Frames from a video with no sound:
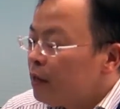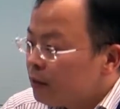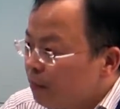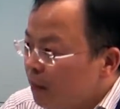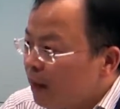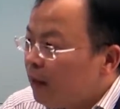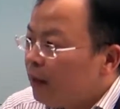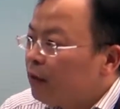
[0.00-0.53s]
Is
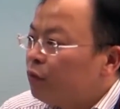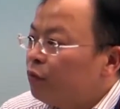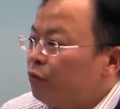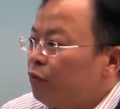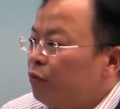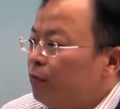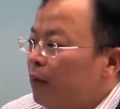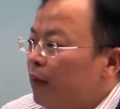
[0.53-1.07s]
mainly
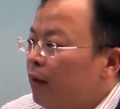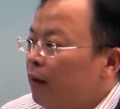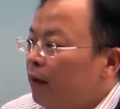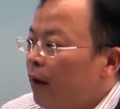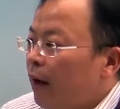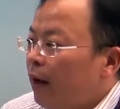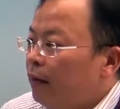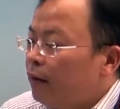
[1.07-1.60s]
consumer,
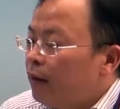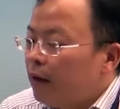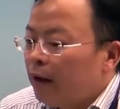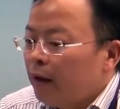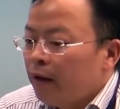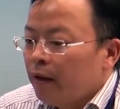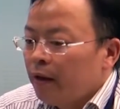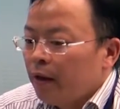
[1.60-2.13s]

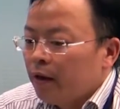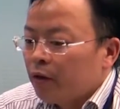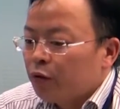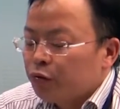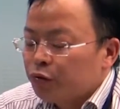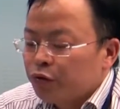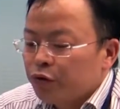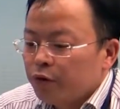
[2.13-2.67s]
and
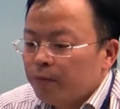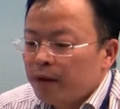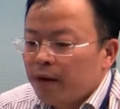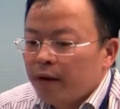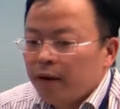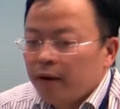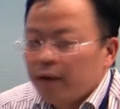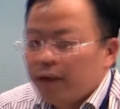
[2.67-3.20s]

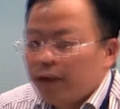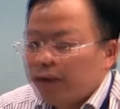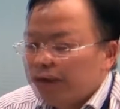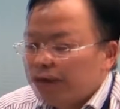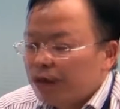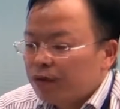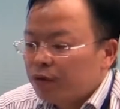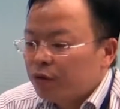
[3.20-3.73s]
consumer
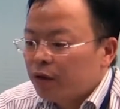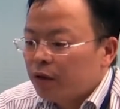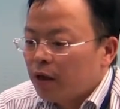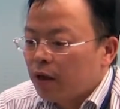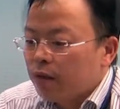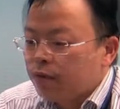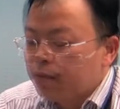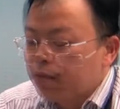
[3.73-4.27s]
concentrate
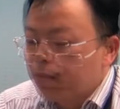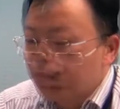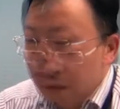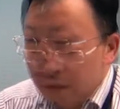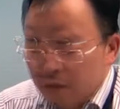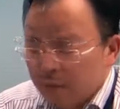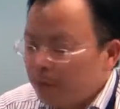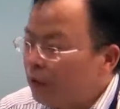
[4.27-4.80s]
on
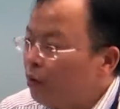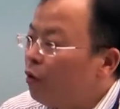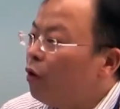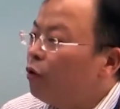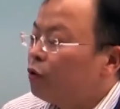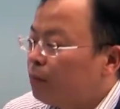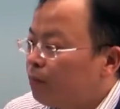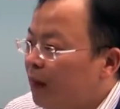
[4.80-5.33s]
wearable
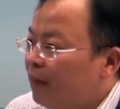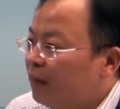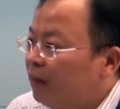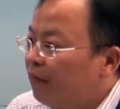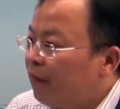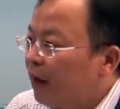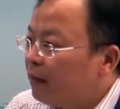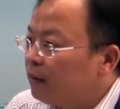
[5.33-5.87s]
or smart
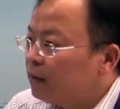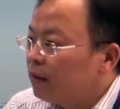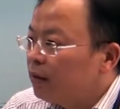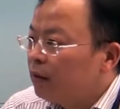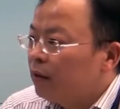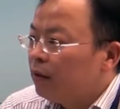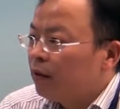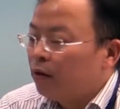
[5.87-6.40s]
device
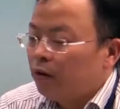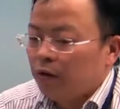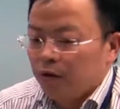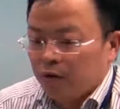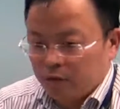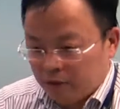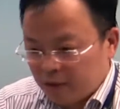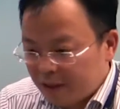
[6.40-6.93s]
or
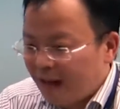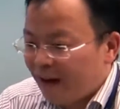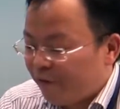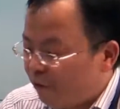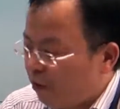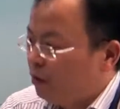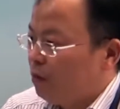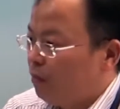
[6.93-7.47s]

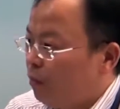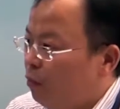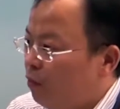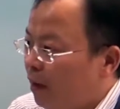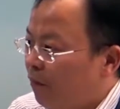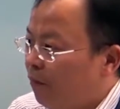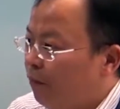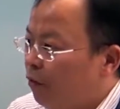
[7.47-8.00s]
stuff from the
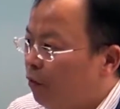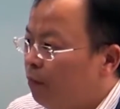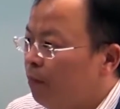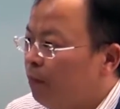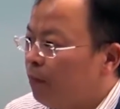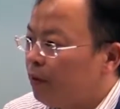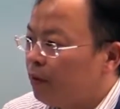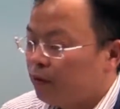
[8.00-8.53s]
mobile phone
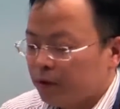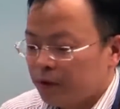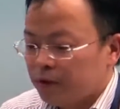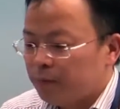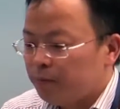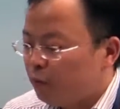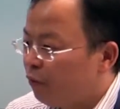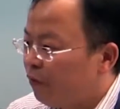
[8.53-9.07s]
because
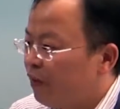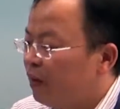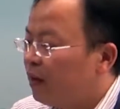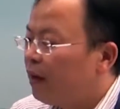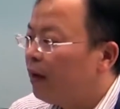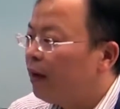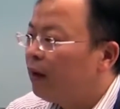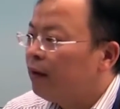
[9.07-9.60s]
it's moving
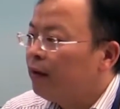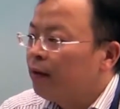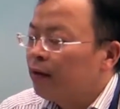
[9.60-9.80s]
here,